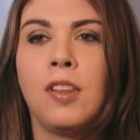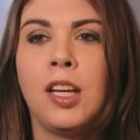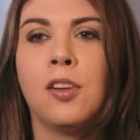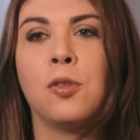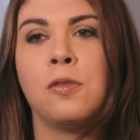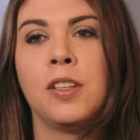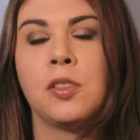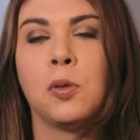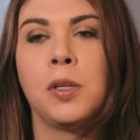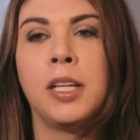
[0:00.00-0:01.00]
the old
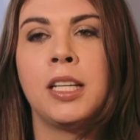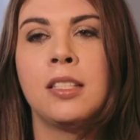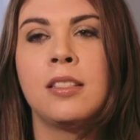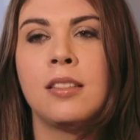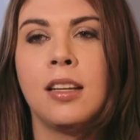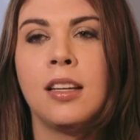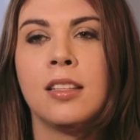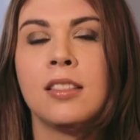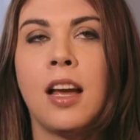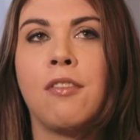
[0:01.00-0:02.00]
Victorians,
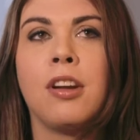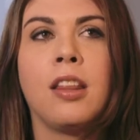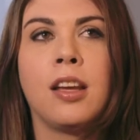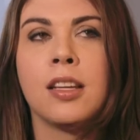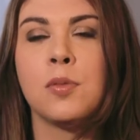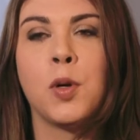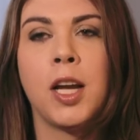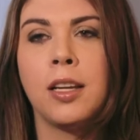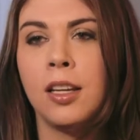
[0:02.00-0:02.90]
is everything is brand